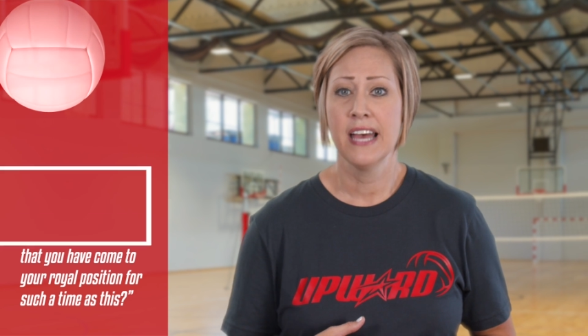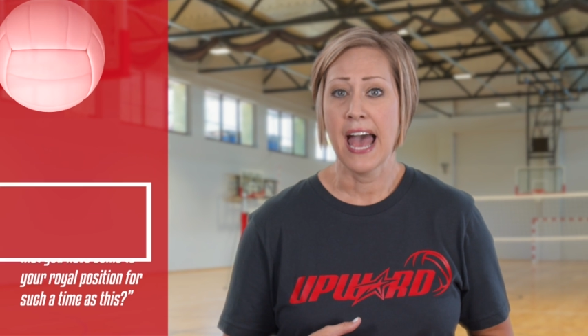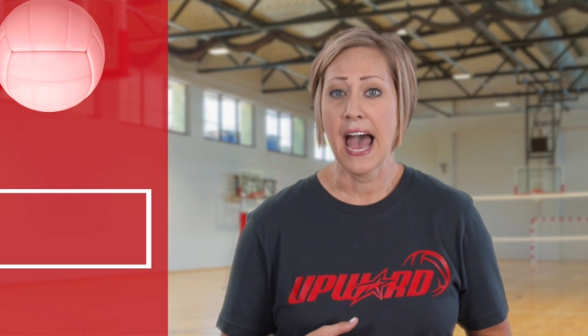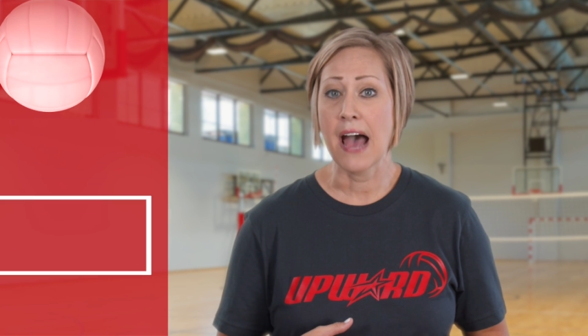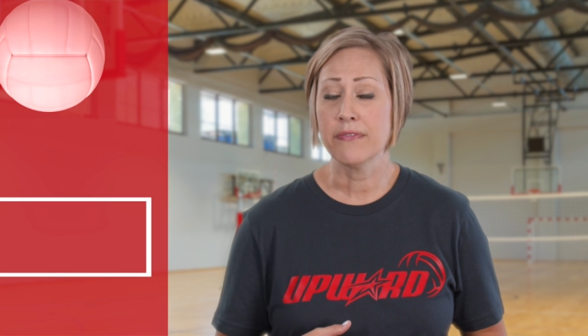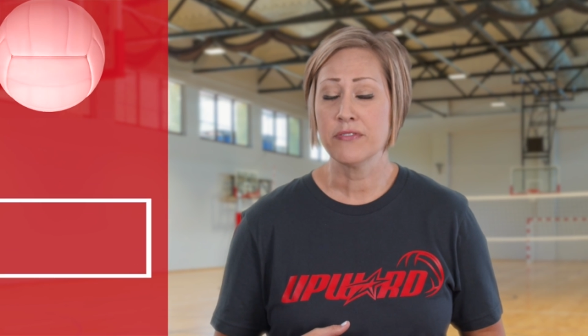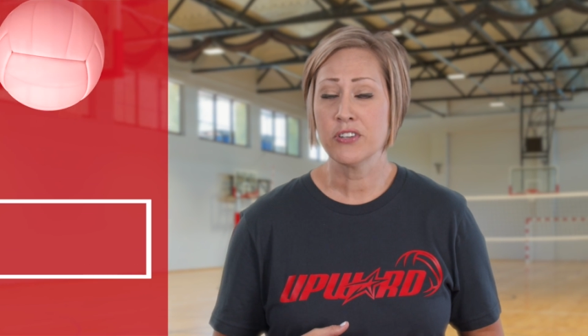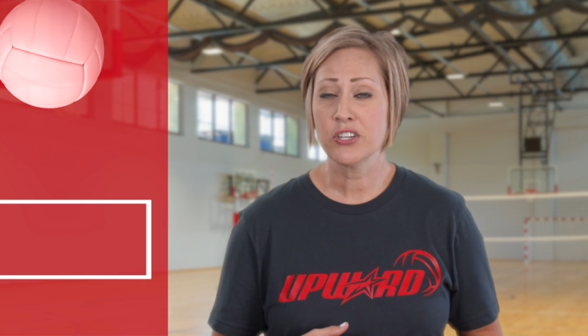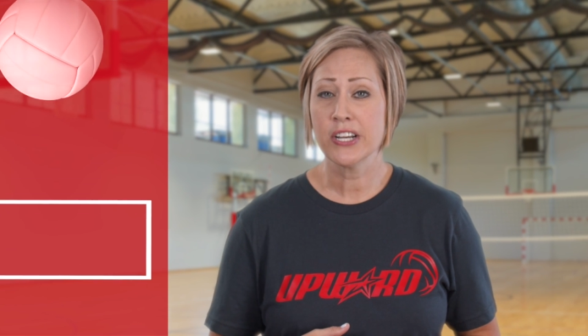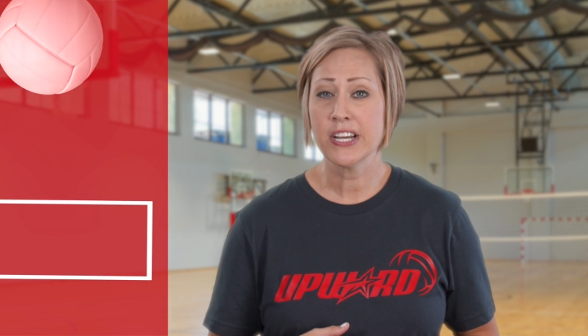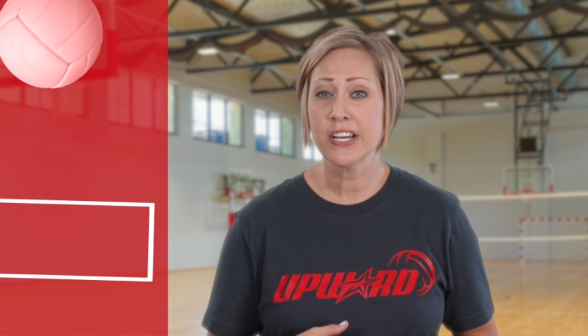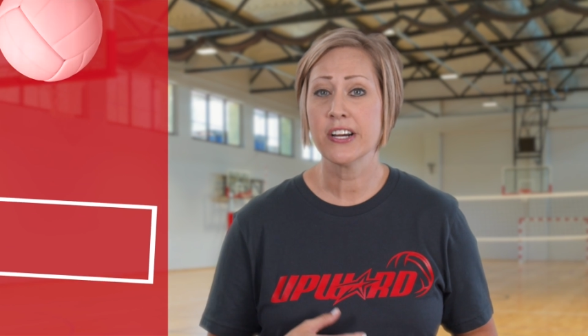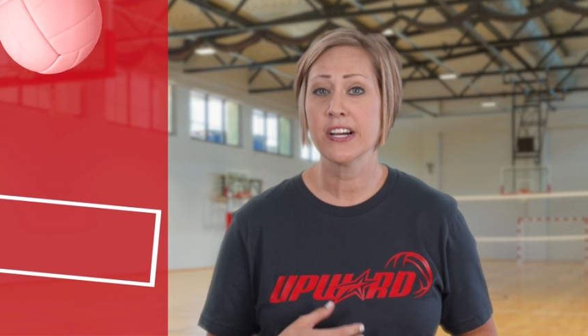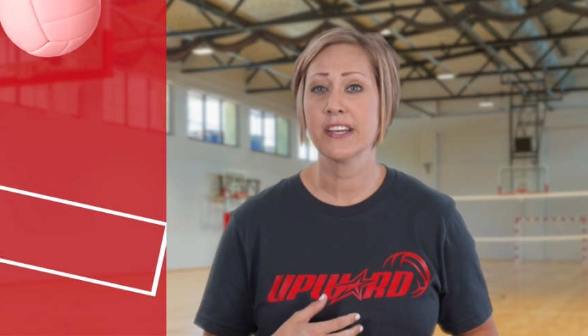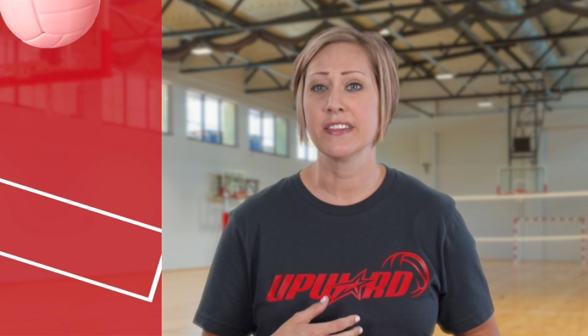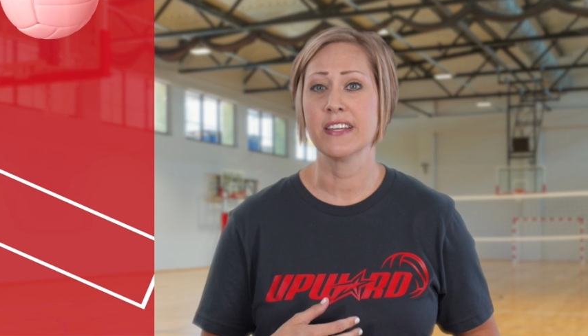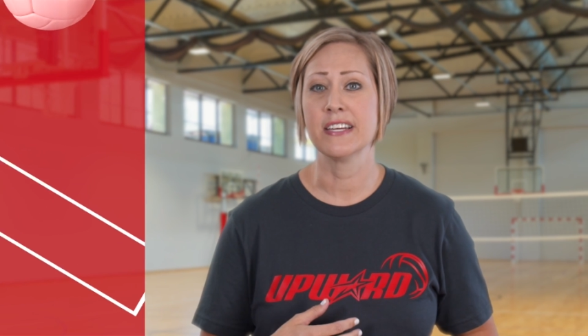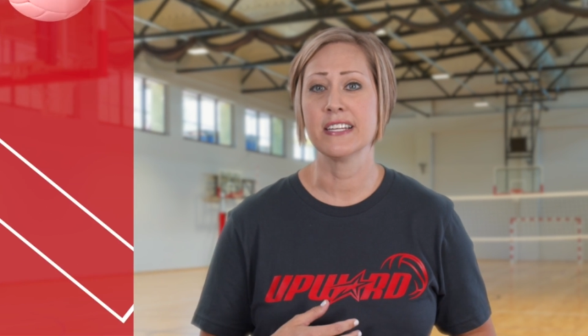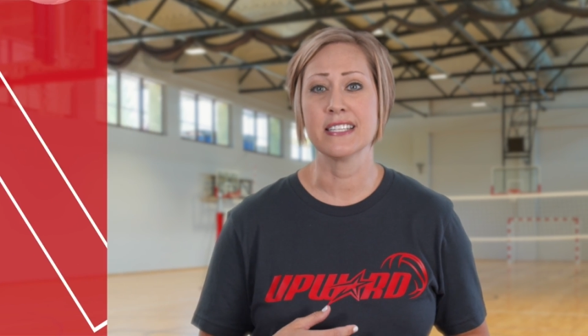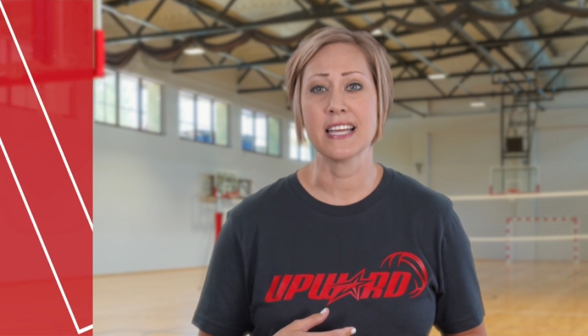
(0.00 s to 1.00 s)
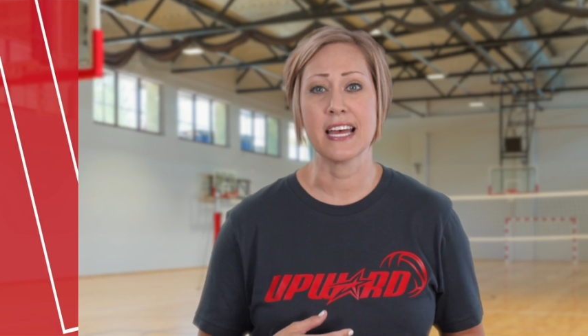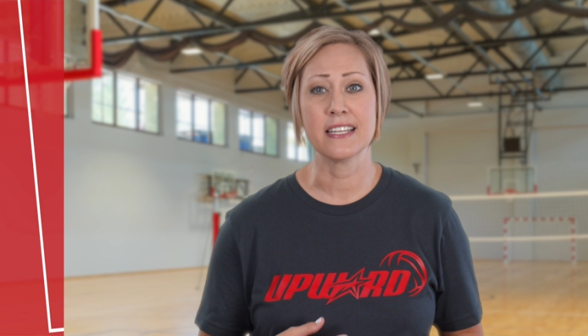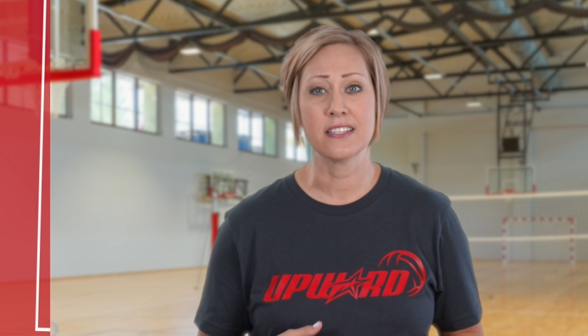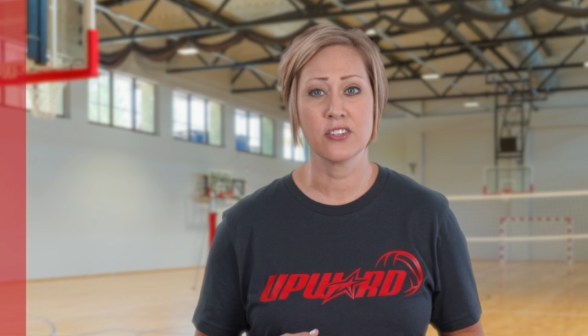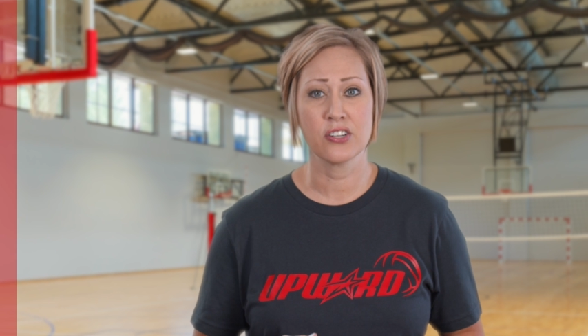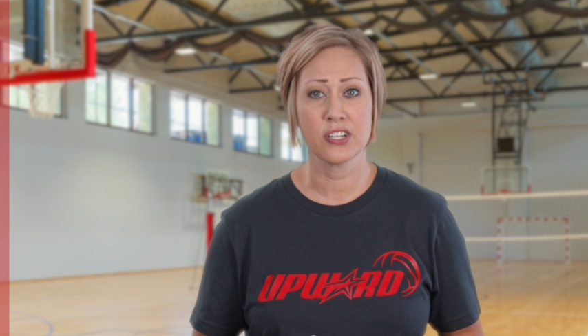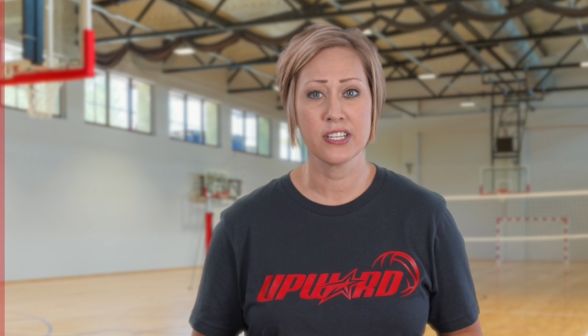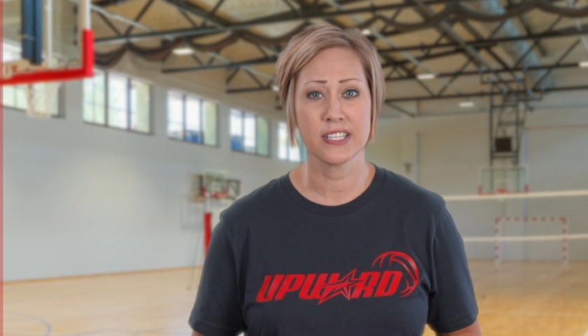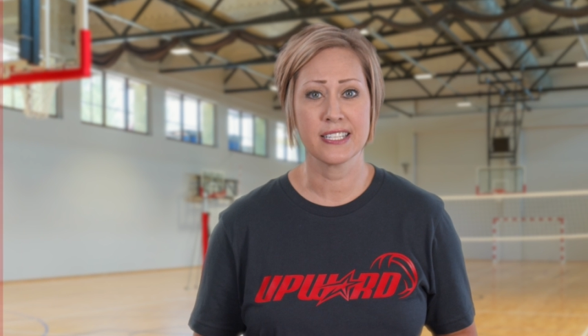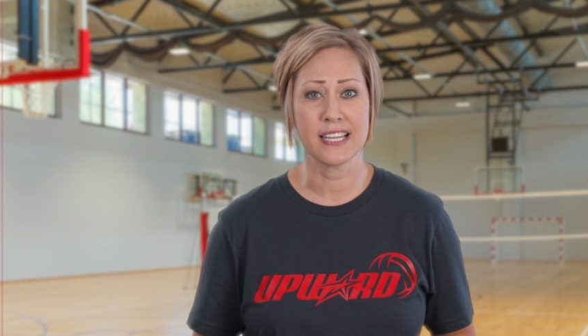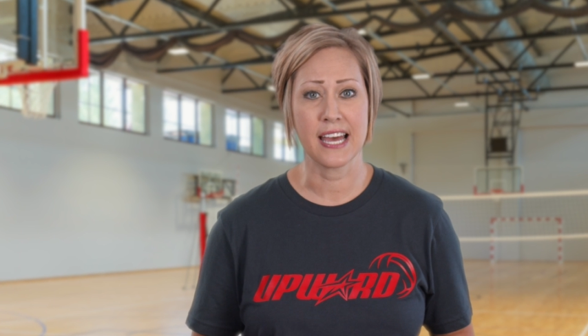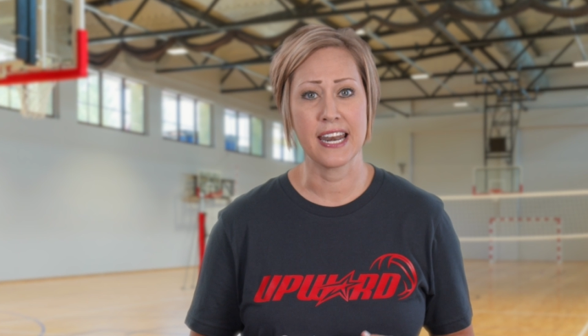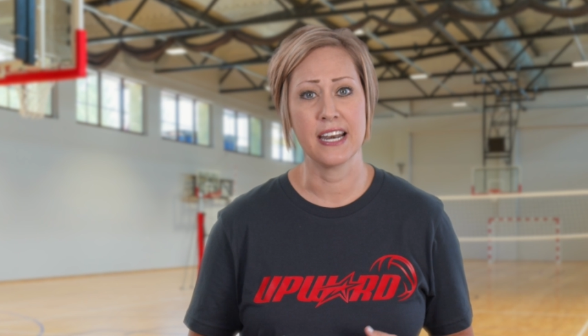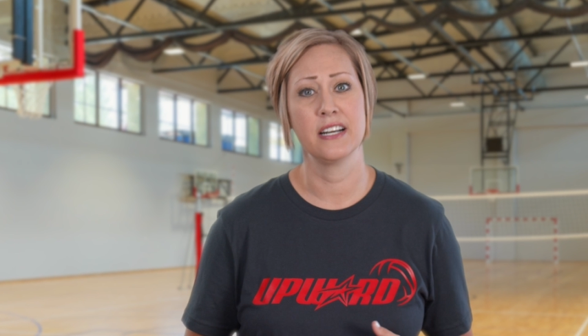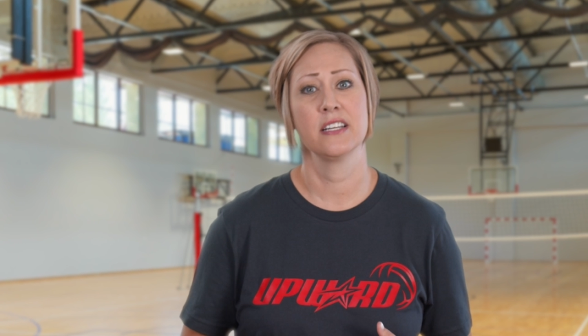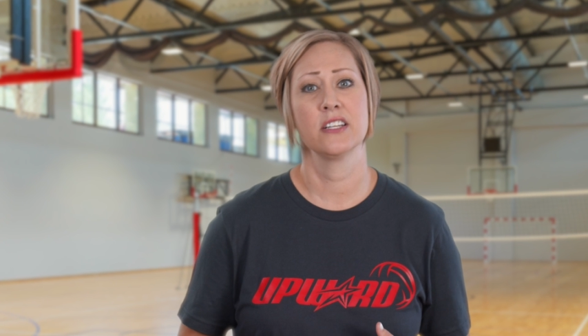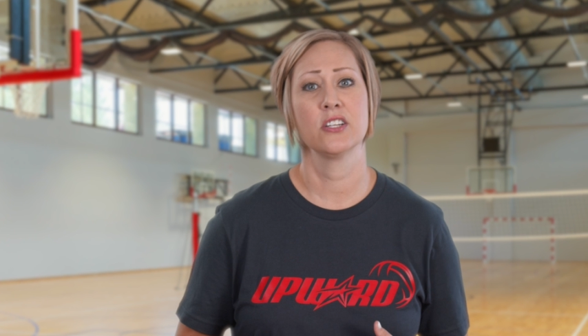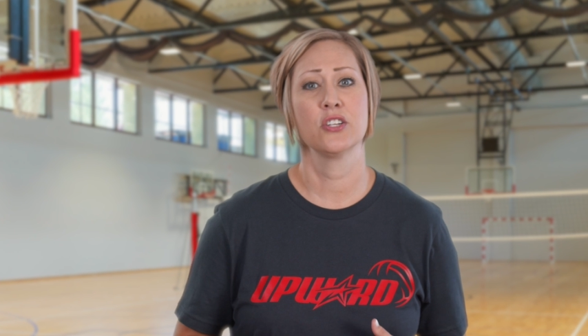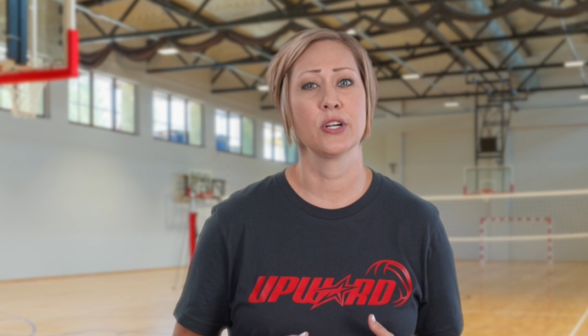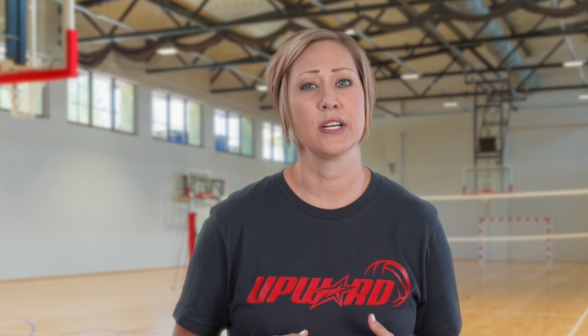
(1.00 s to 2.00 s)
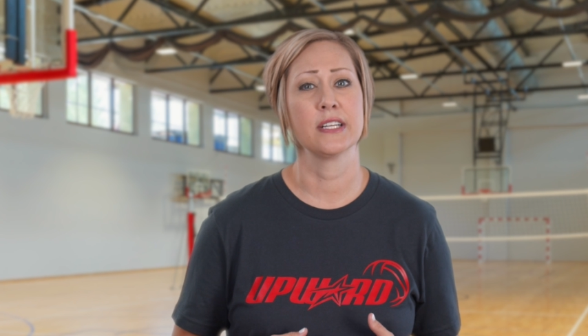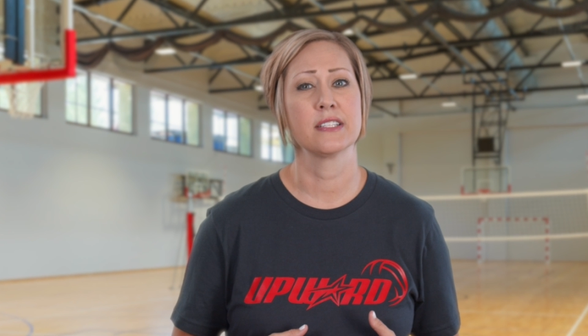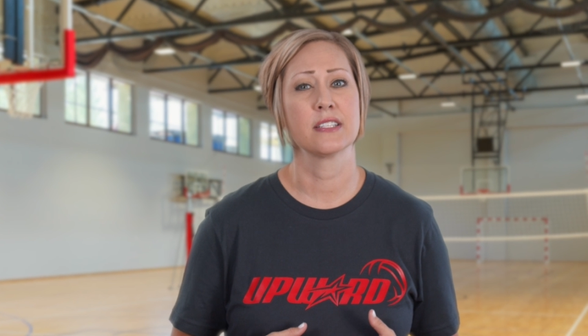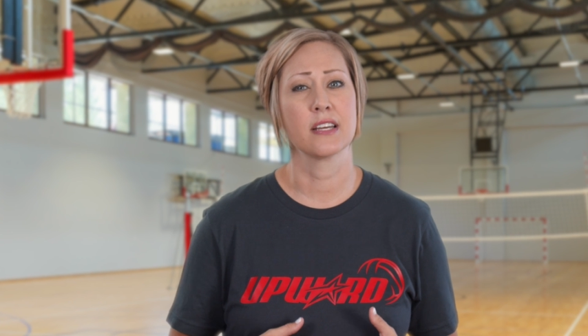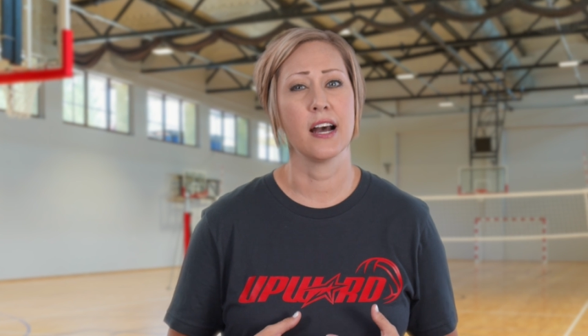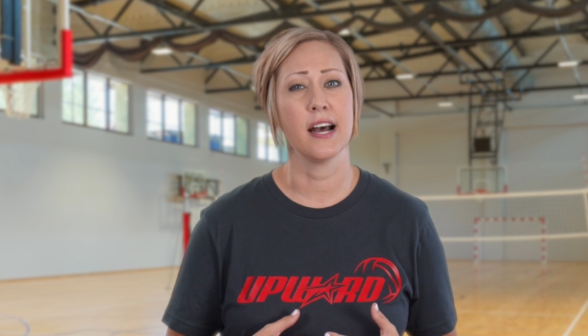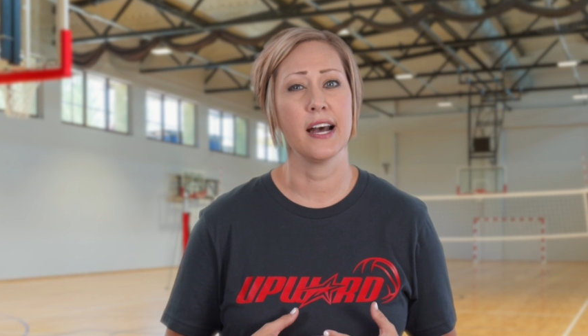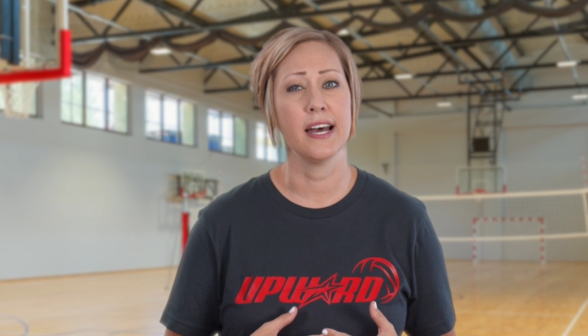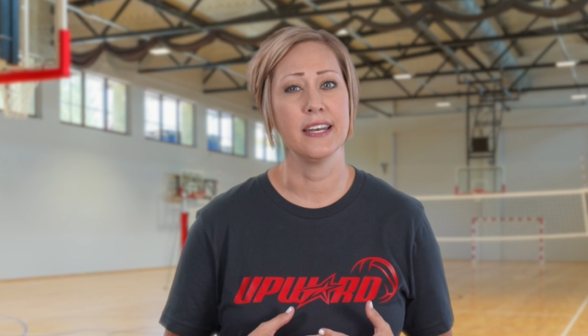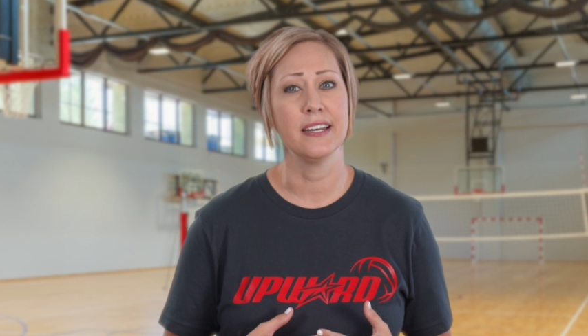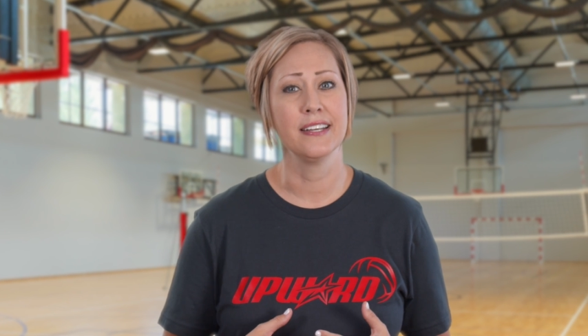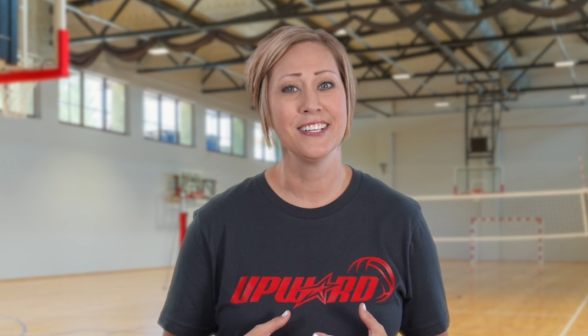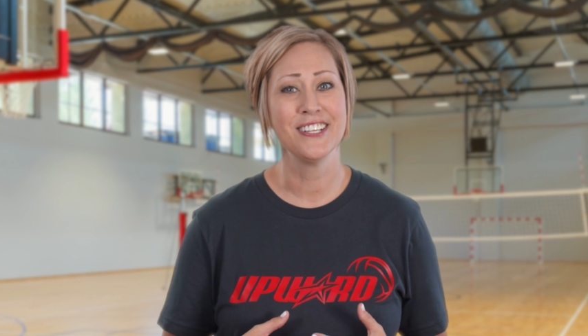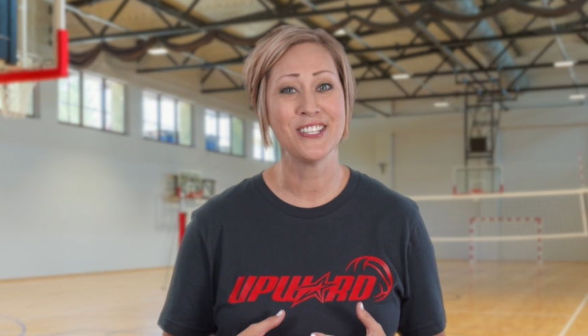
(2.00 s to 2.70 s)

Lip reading: After hearing this, Esther decided to trust God.